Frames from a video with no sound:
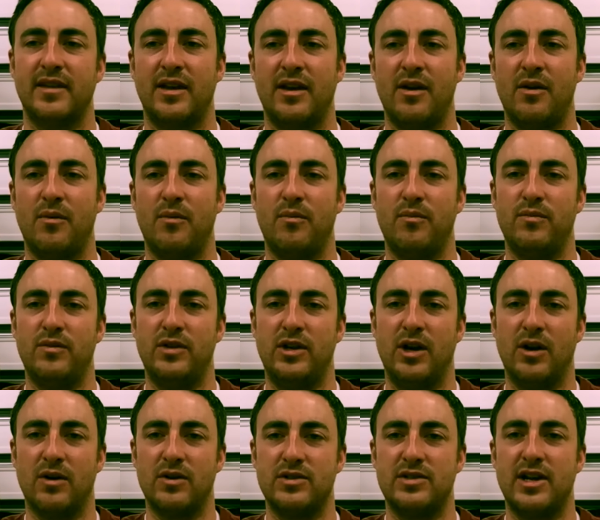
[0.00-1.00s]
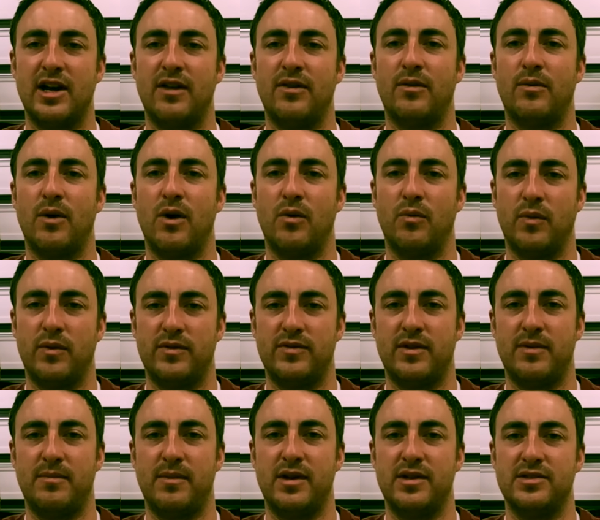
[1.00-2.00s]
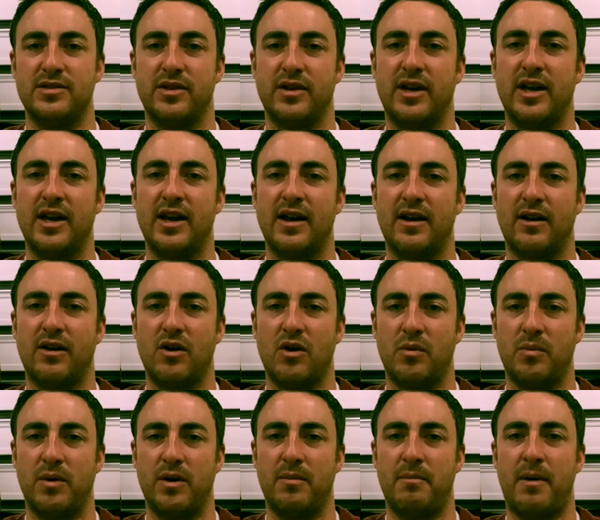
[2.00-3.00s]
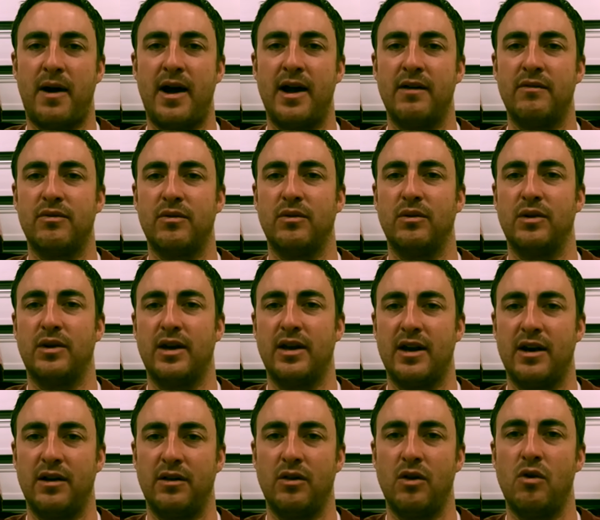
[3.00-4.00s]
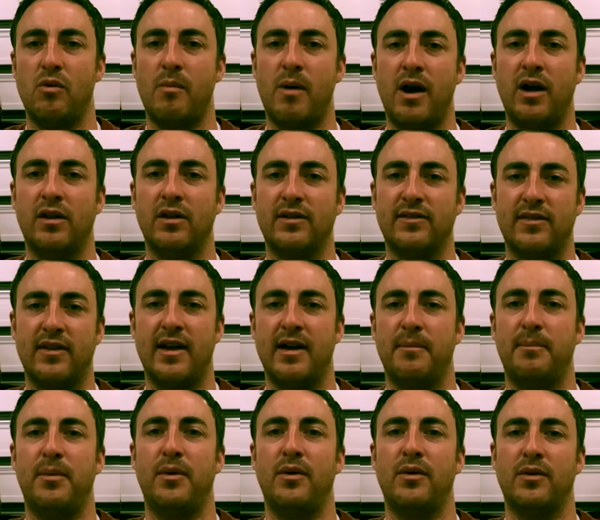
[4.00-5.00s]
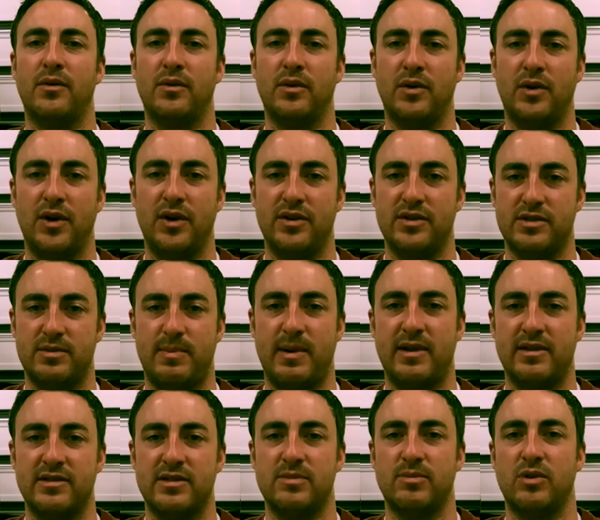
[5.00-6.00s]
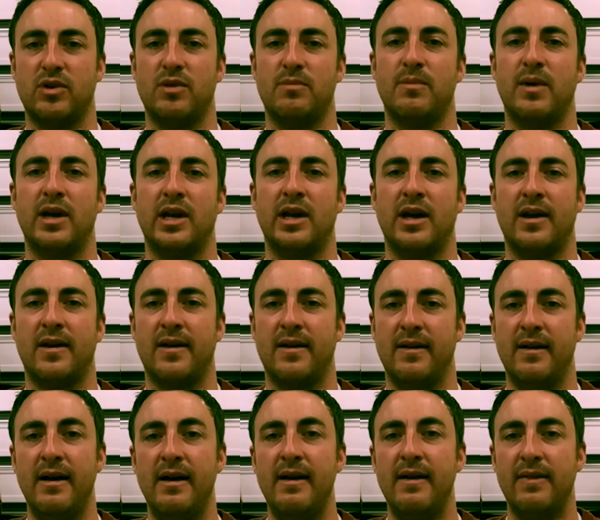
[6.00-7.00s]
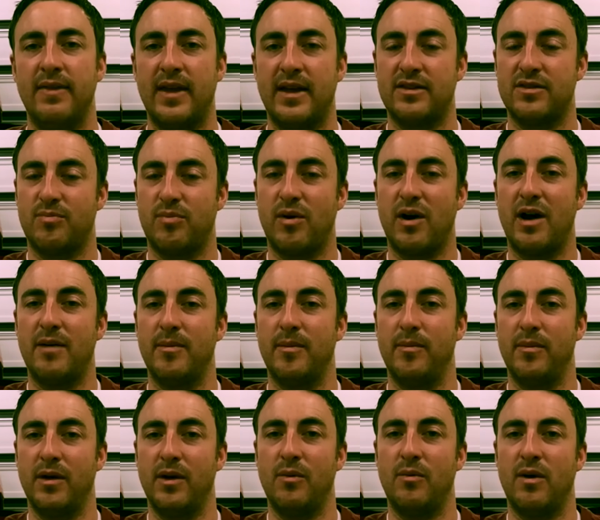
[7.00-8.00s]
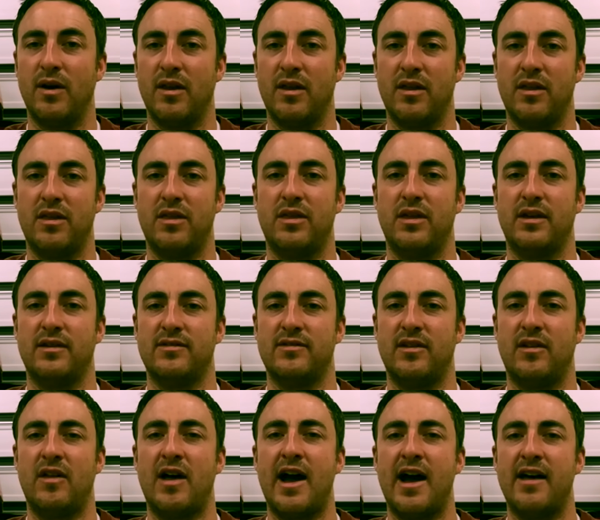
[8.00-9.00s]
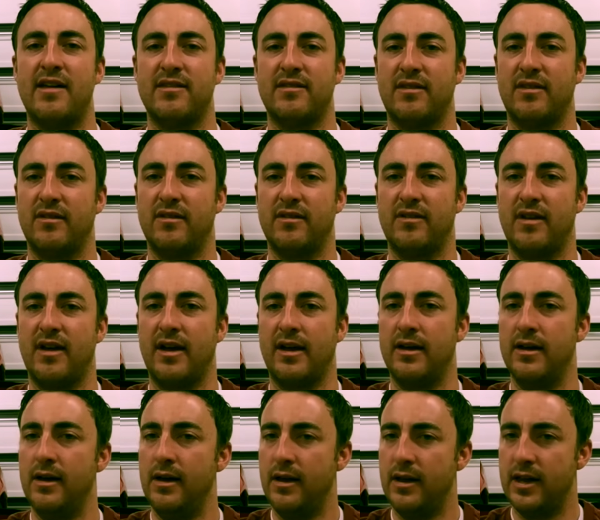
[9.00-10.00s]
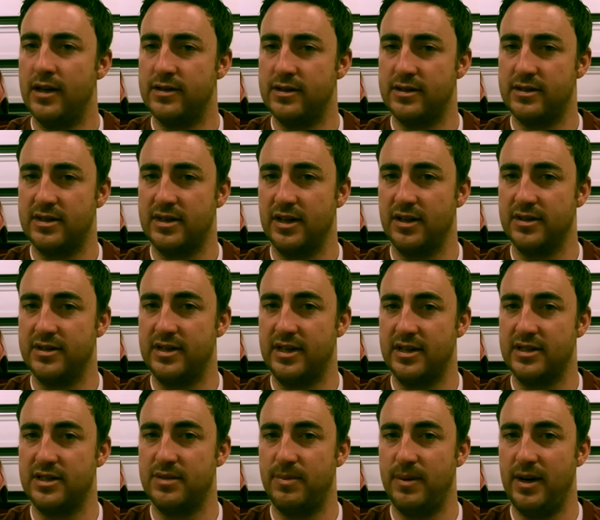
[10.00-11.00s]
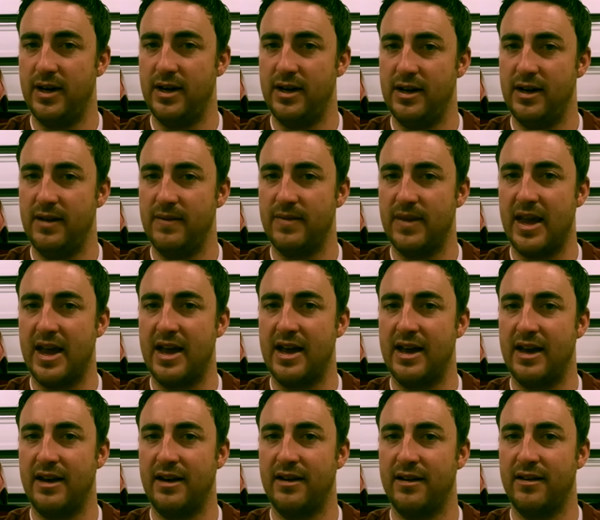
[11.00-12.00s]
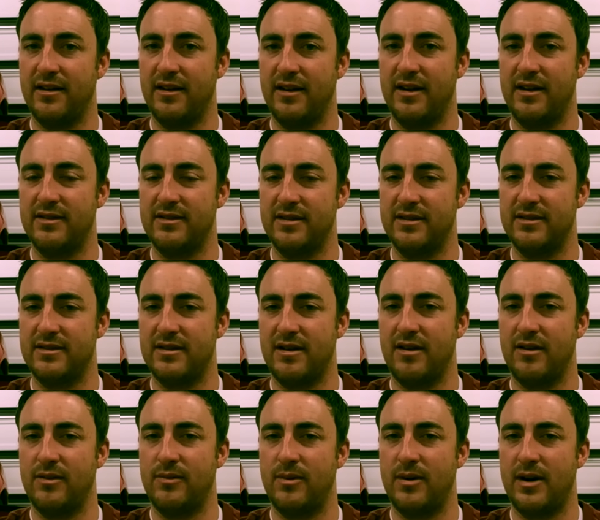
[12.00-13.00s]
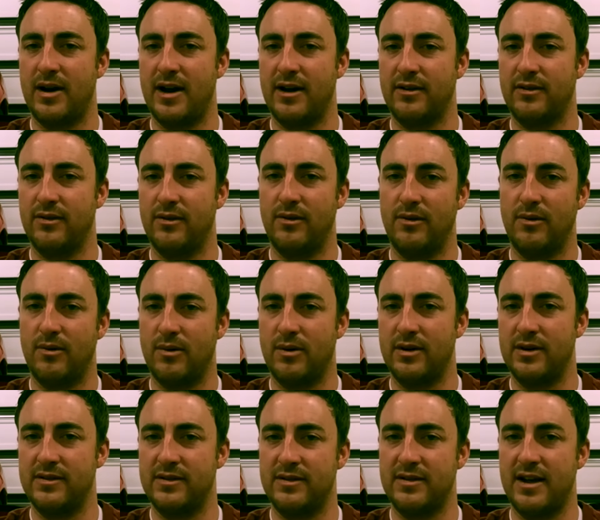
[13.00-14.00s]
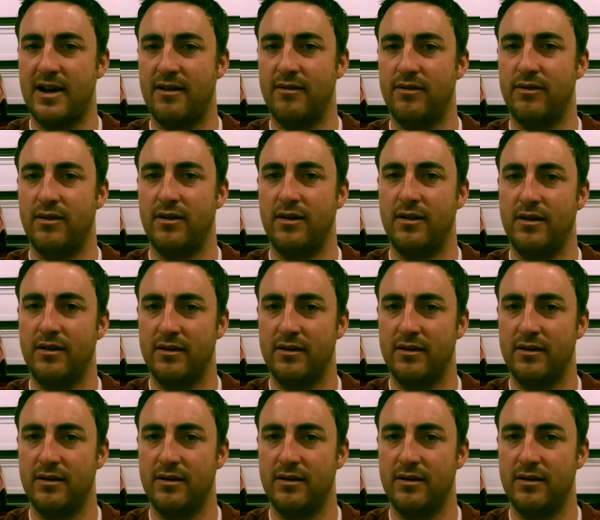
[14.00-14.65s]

you know, years down the road when somebody's looking at a Cobra to buy, if they're looking at a low mile example or looking to spend some good money on it, that's probably one of the things they'll ask. They'll say, is it still six speed and is it solid rear axle or does it have the,